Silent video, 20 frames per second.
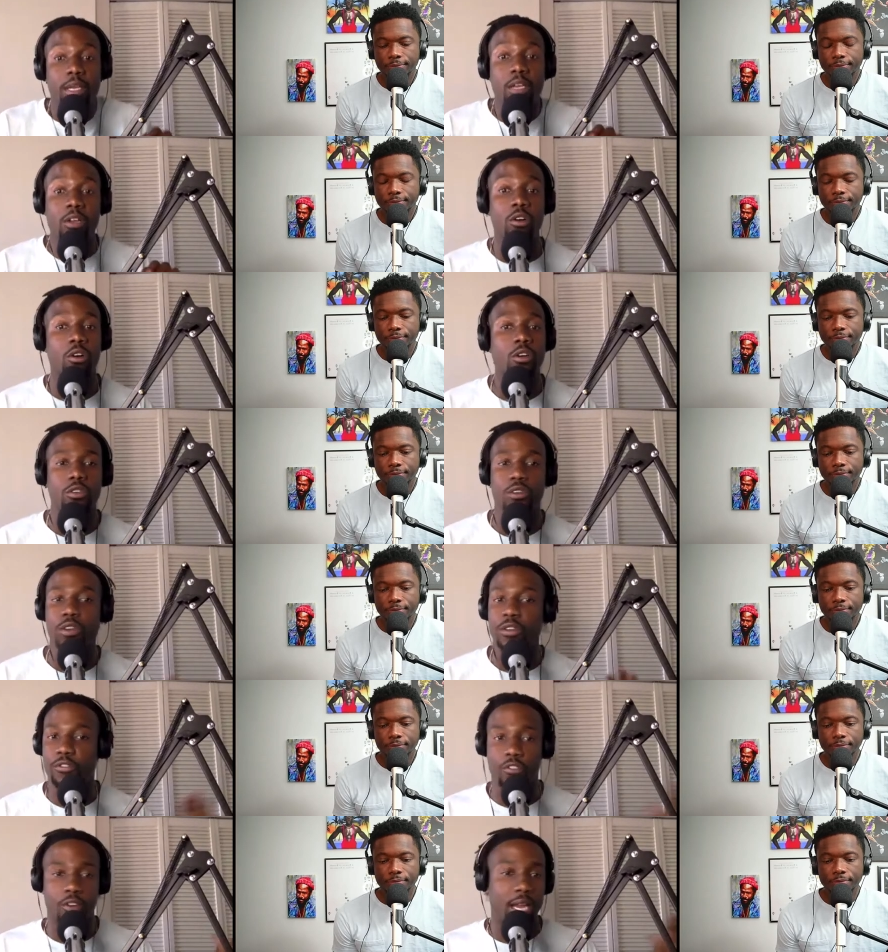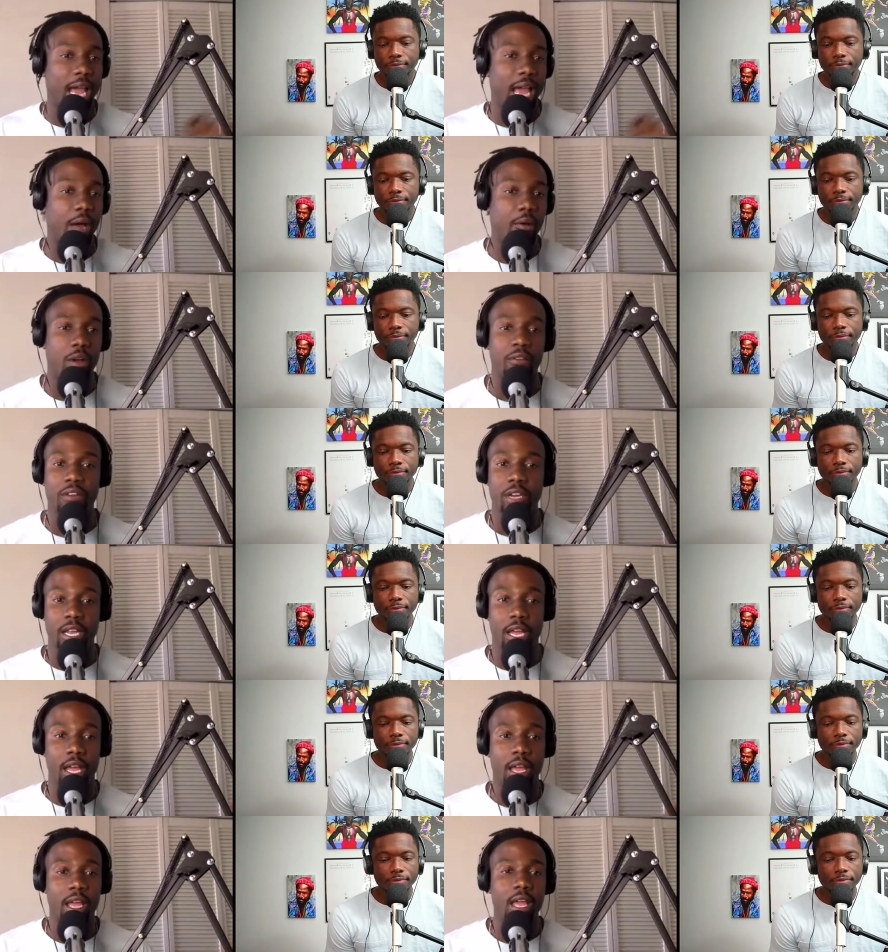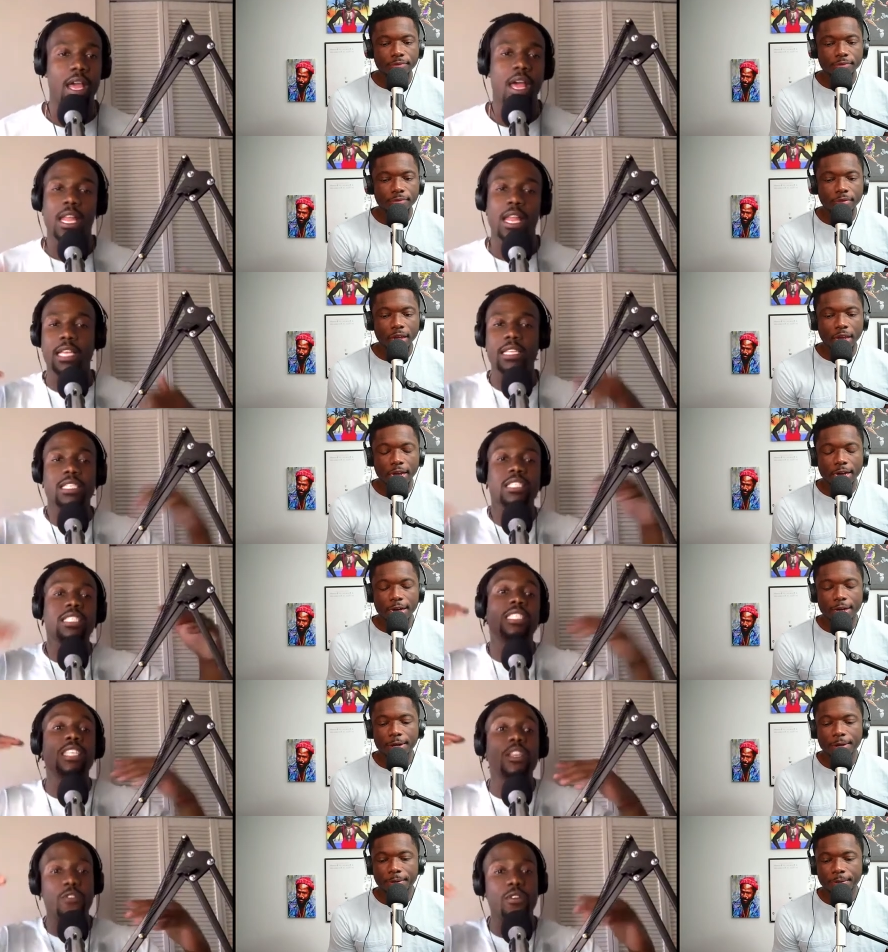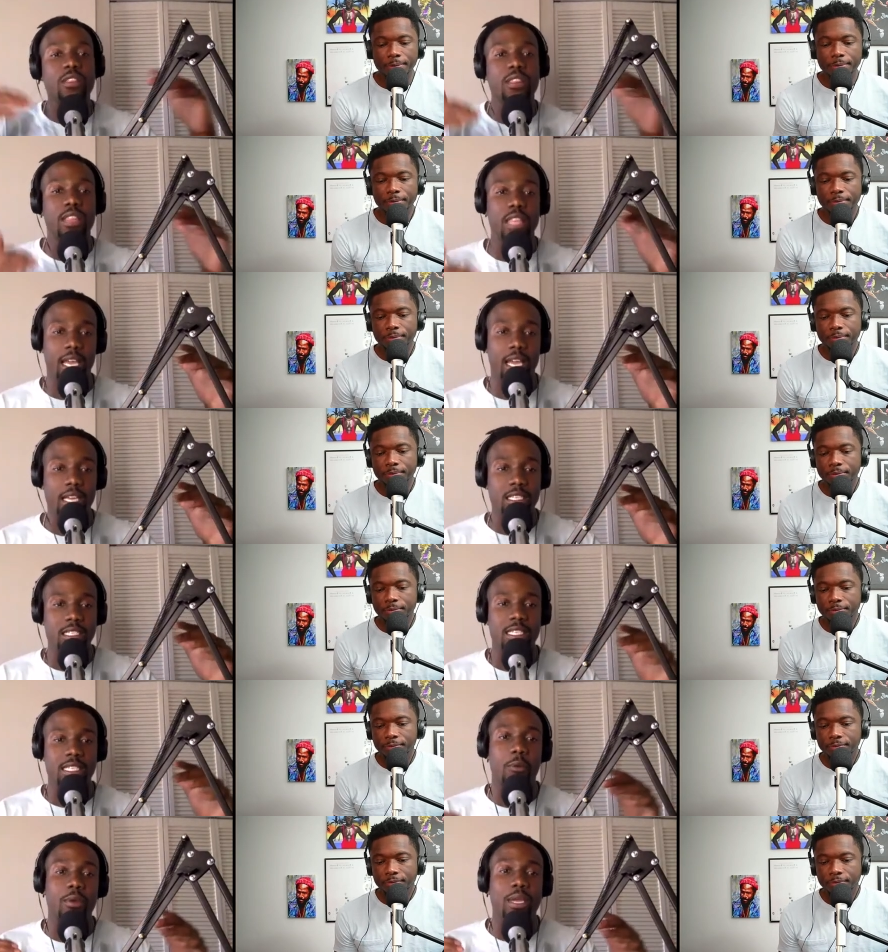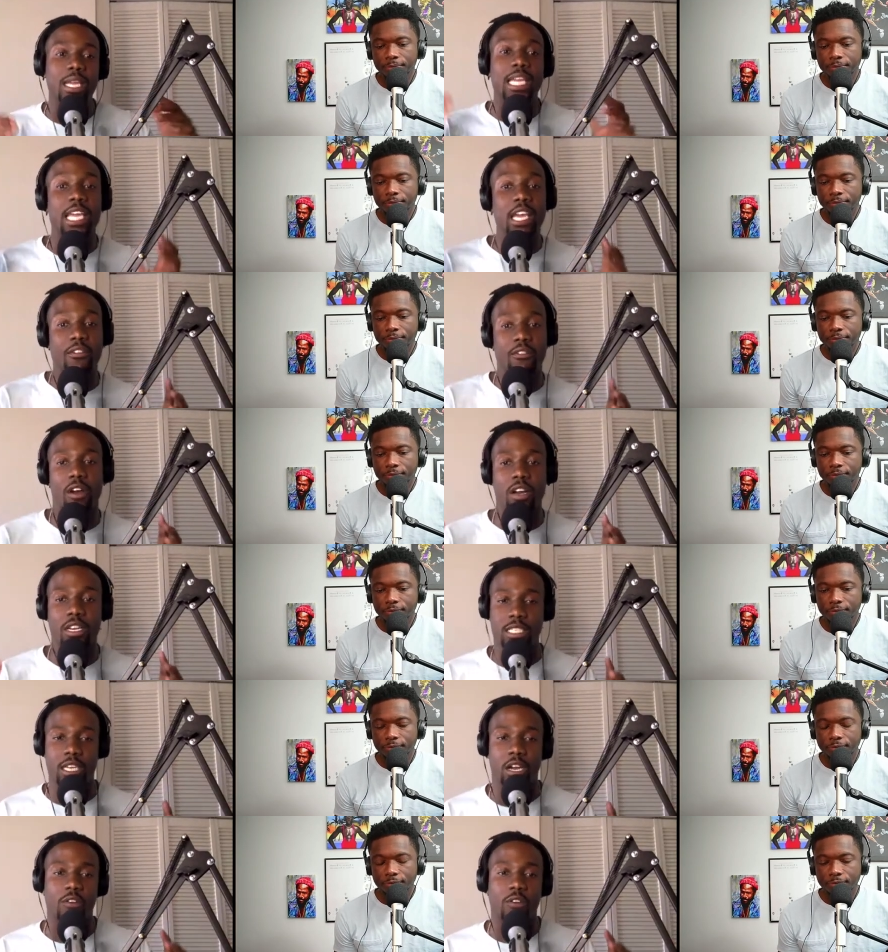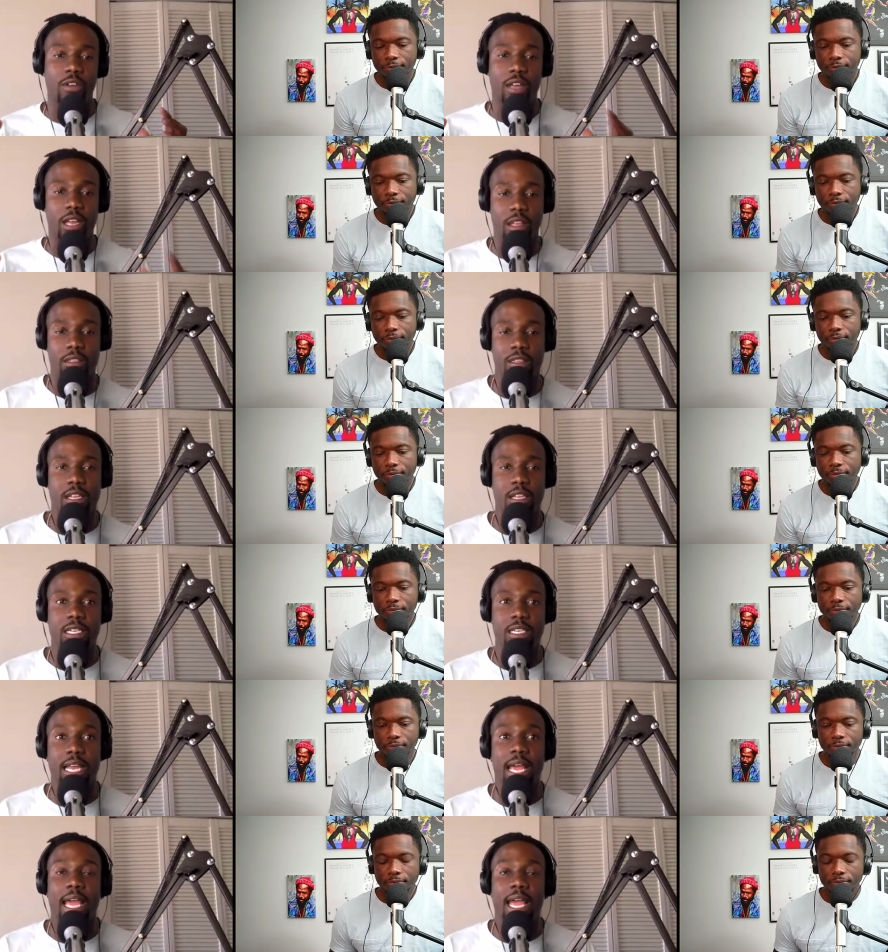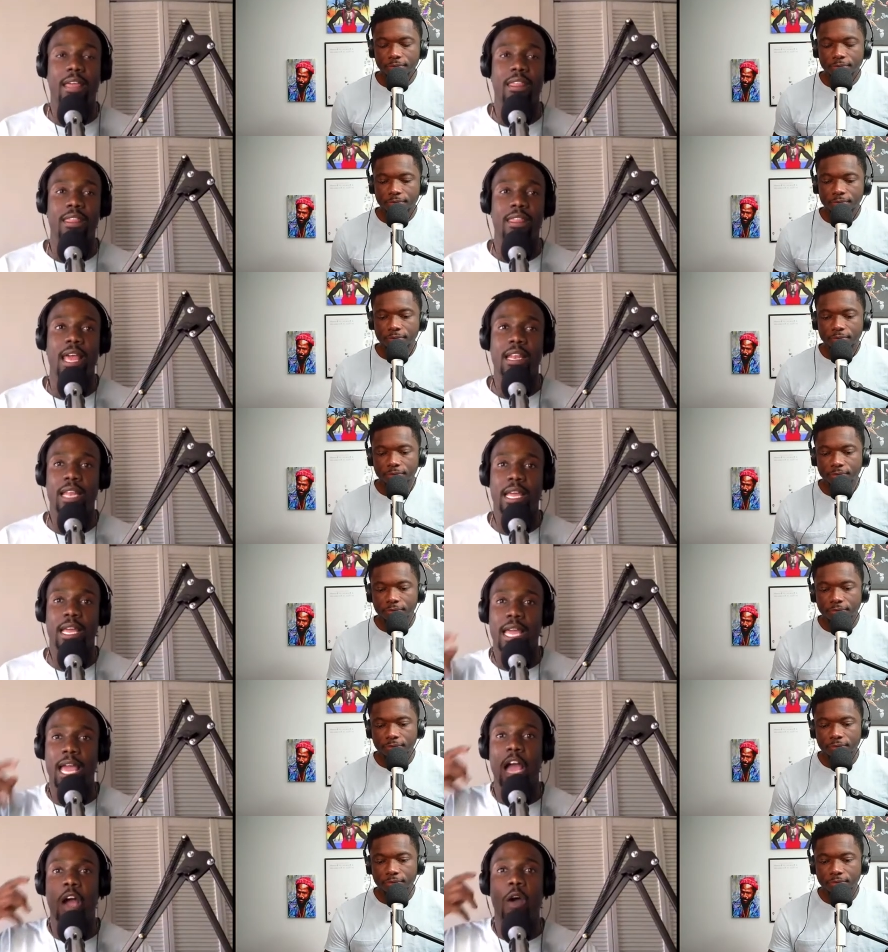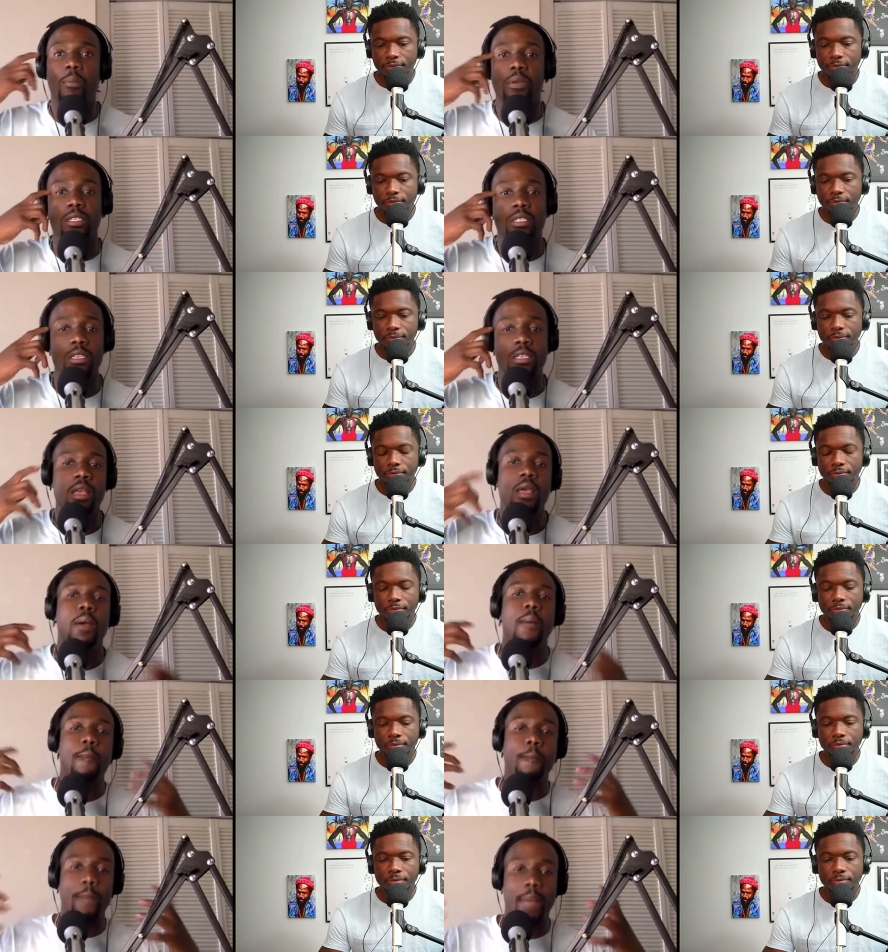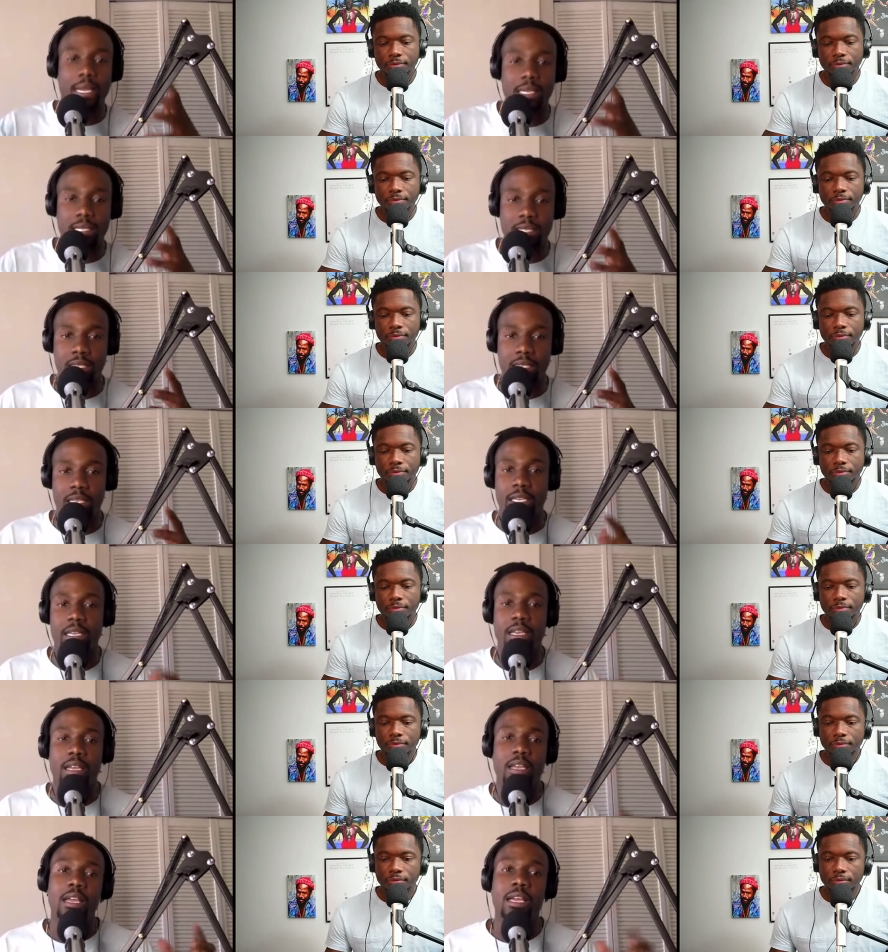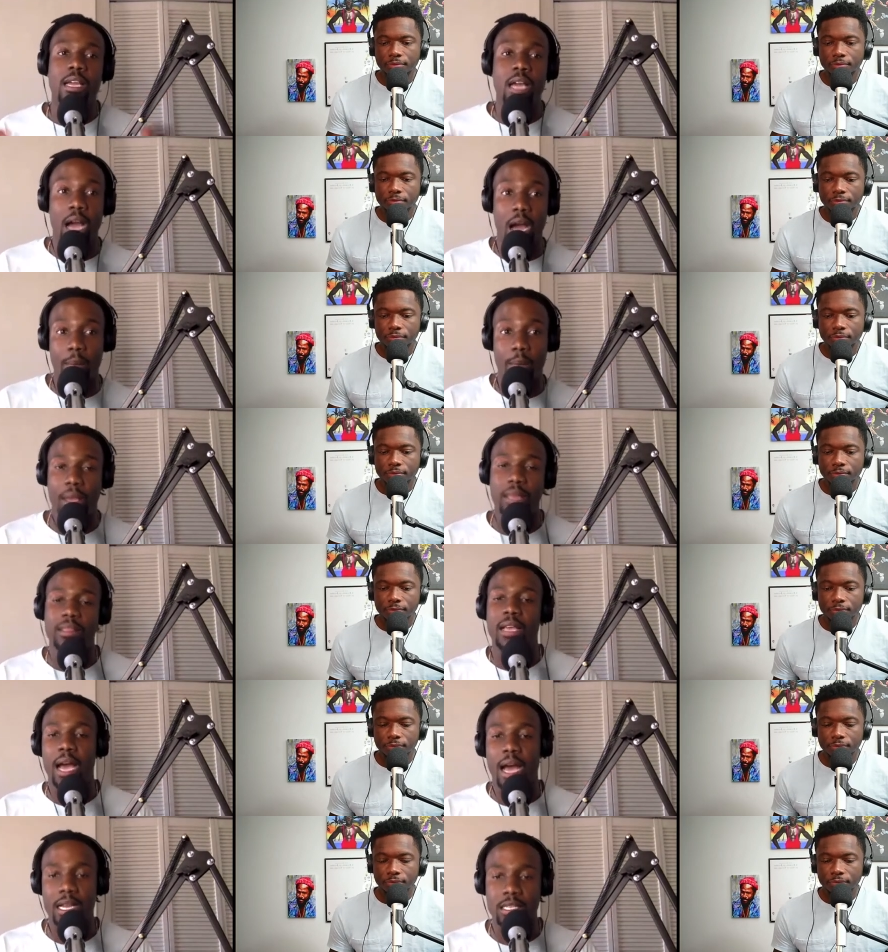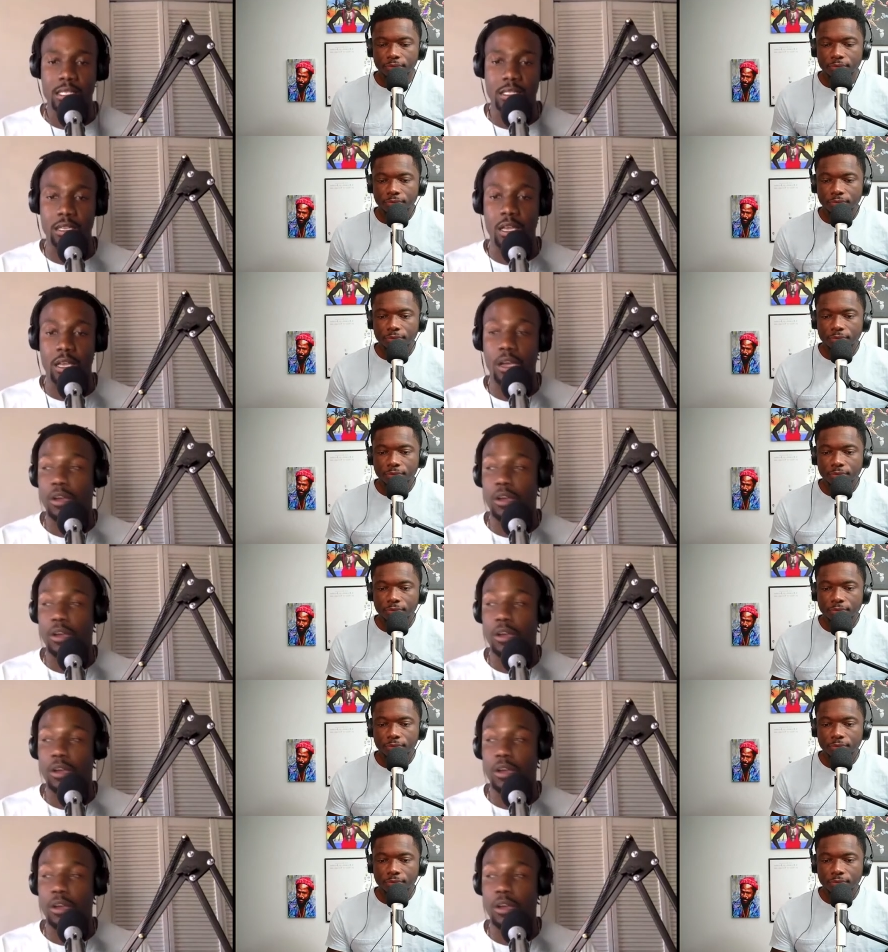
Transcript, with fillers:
Speaker 1: of Duty for an hour every day. Like just different things that we give ourselves in the day that like help us mentally combat the highs and lows.